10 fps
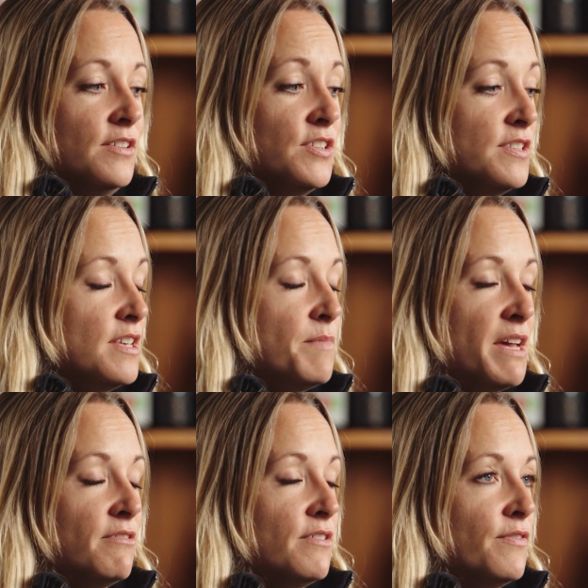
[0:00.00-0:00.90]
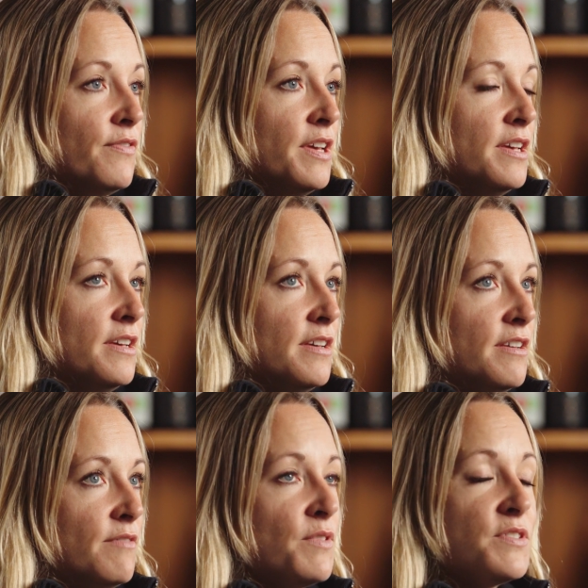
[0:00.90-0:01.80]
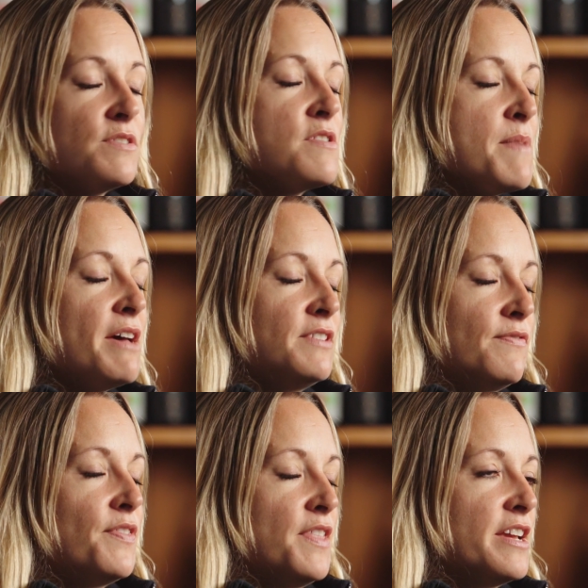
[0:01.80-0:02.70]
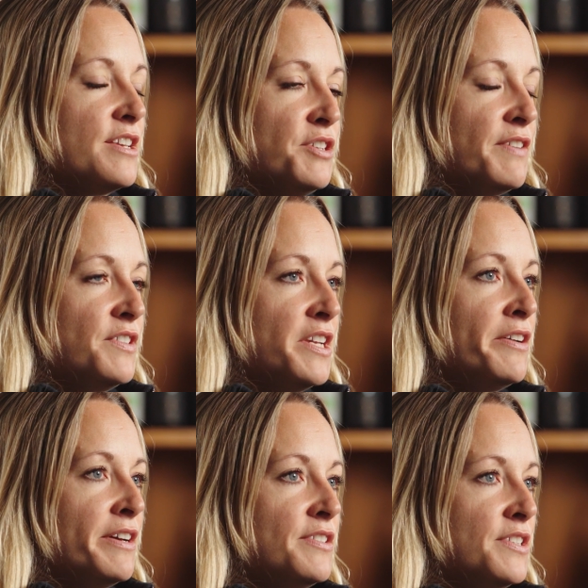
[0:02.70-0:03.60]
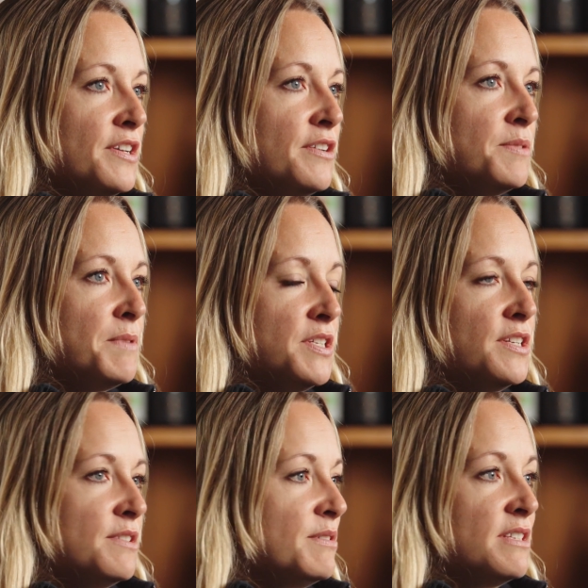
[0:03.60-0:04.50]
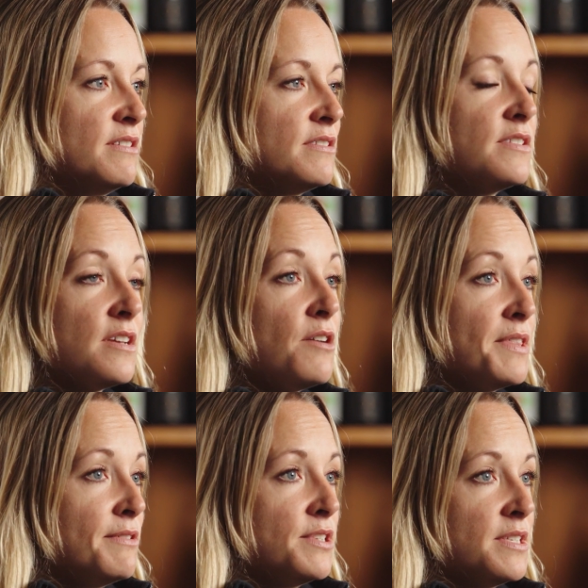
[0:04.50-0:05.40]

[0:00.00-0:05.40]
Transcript: just the amount of different things you have to know how to do, especially because to start with it was